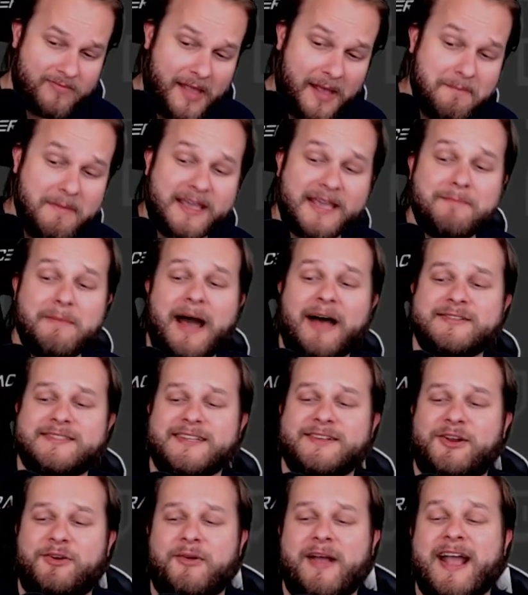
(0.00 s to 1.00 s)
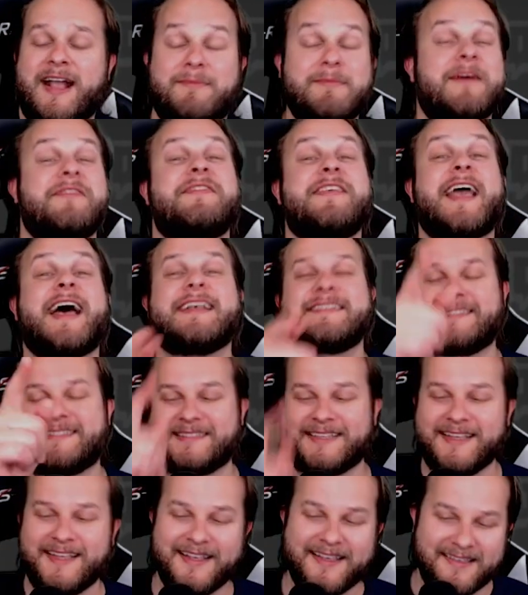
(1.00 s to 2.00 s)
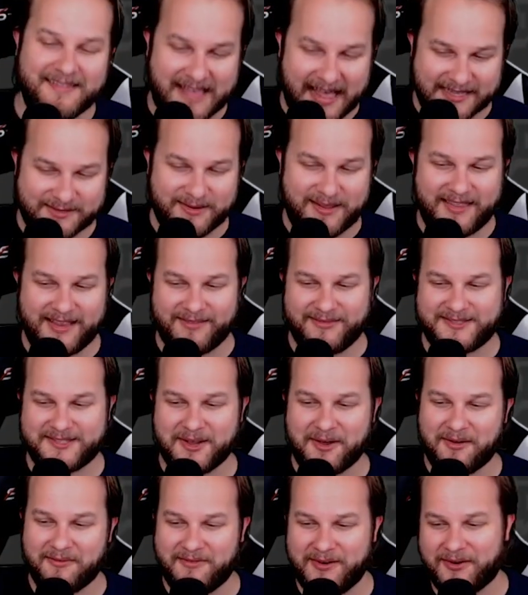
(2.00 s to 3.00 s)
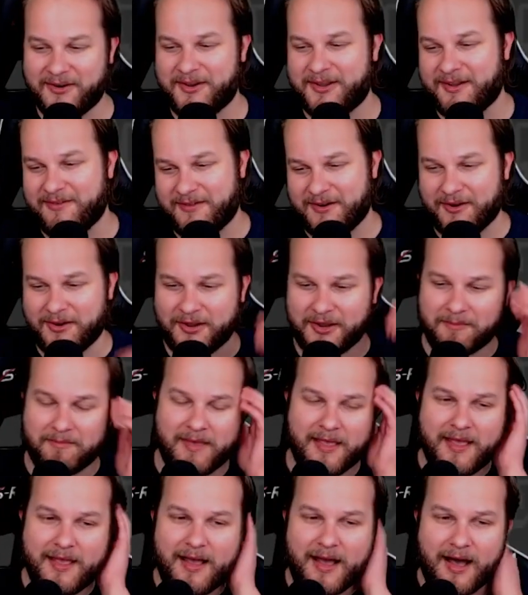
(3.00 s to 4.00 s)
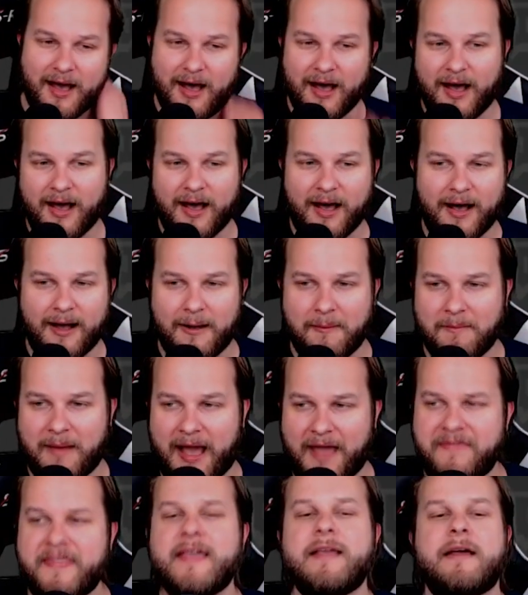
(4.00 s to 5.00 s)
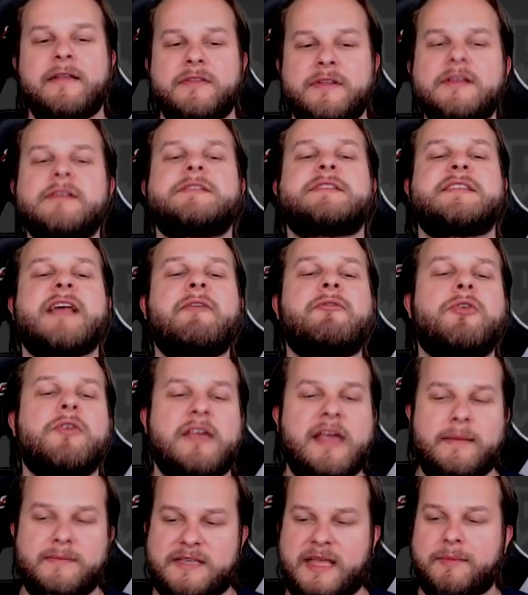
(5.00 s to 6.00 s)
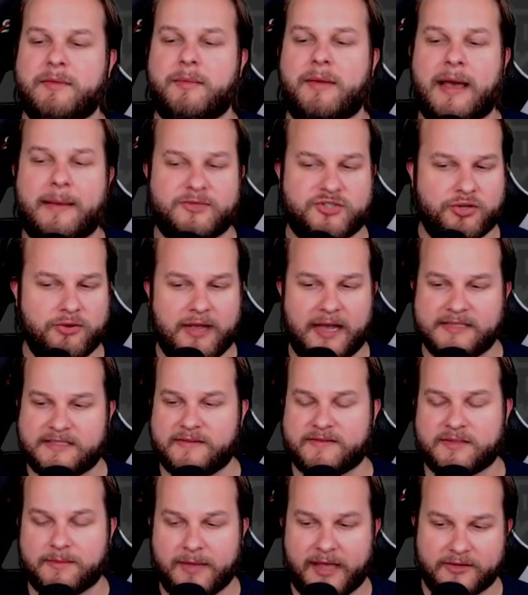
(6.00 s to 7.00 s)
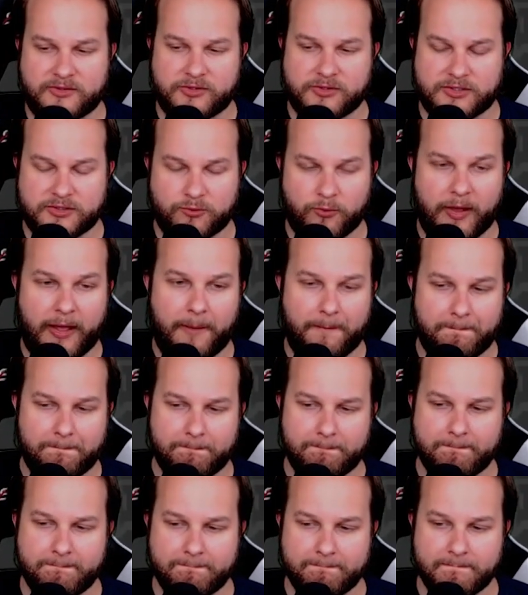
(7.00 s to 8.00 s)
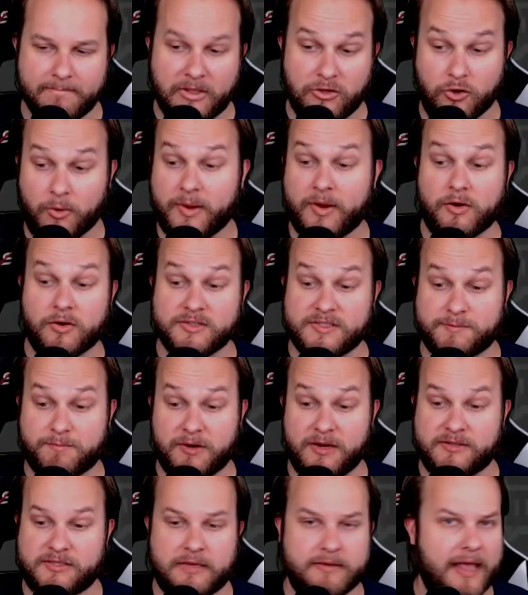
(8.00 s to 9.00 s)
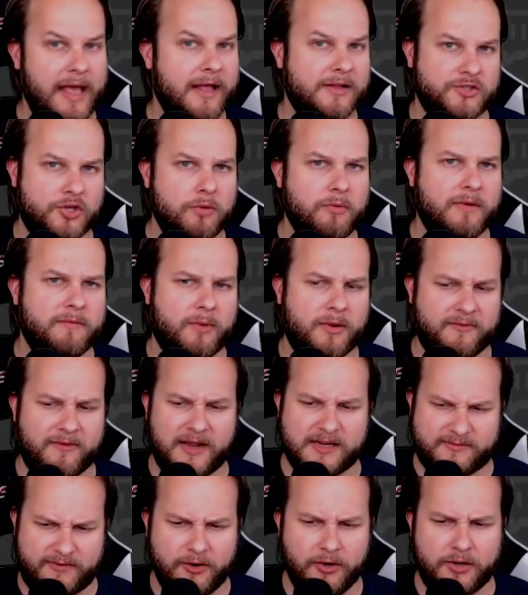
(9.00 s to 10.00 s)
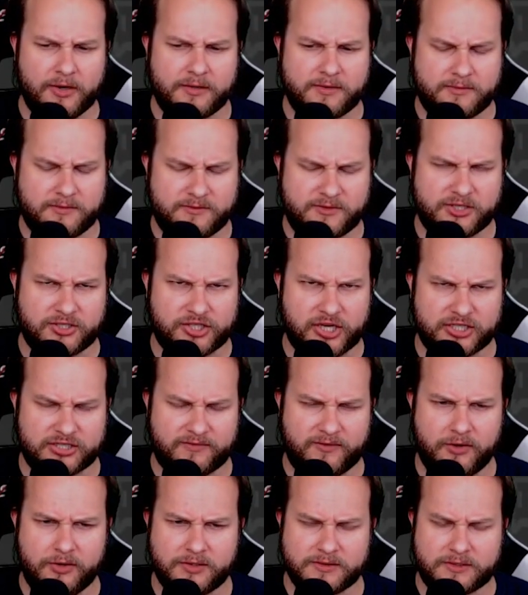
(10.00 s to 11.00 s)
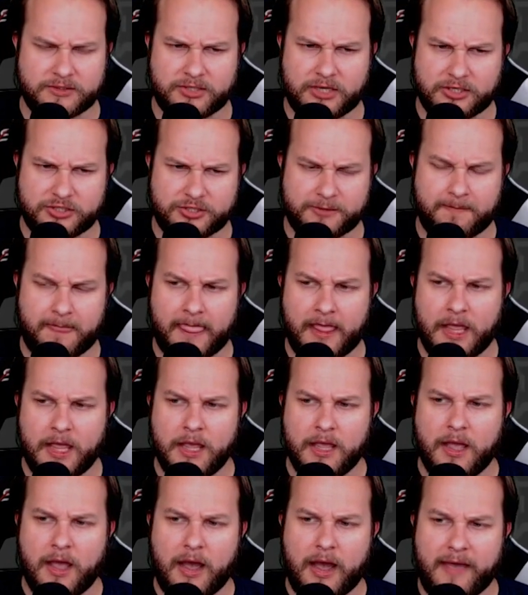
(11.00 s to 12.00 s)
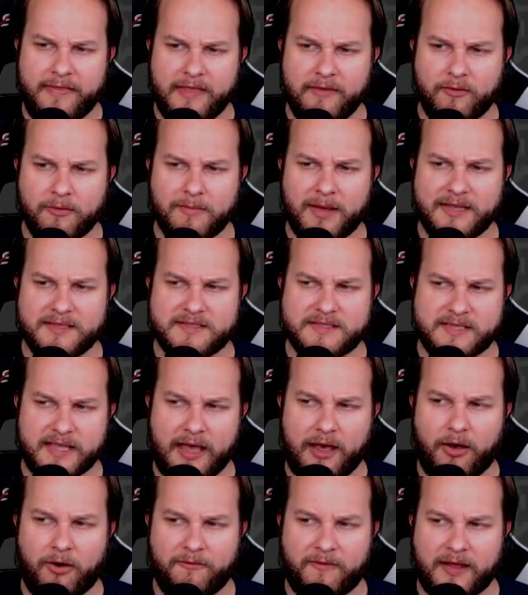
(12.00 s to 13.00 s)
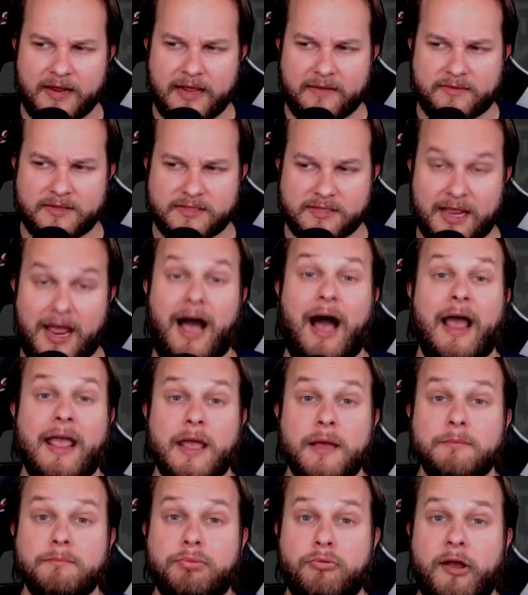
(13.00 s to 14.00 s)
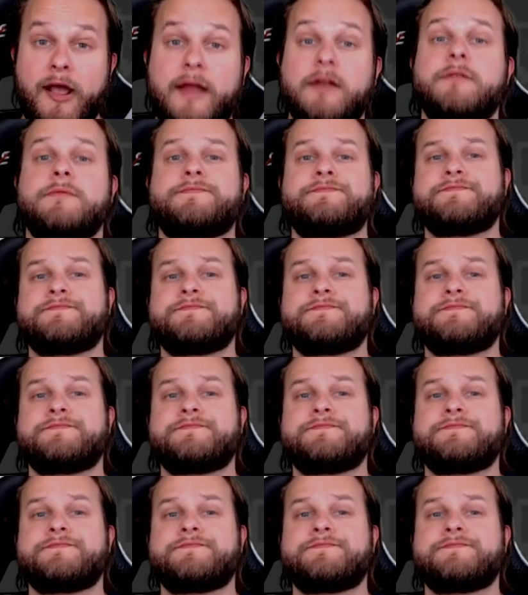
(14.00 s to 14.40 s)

Mickey Mouse on crack meth. Yes. That's what I think of Toad. Very good. Very good. I think several games came to mind. I'm sure you guys have some answers as well. No Heroes is pretty... Yeah, it's a good one, WinFox. Very good suggestion. Very good suggestion. I think for myself, I'd have to say I Am Bread.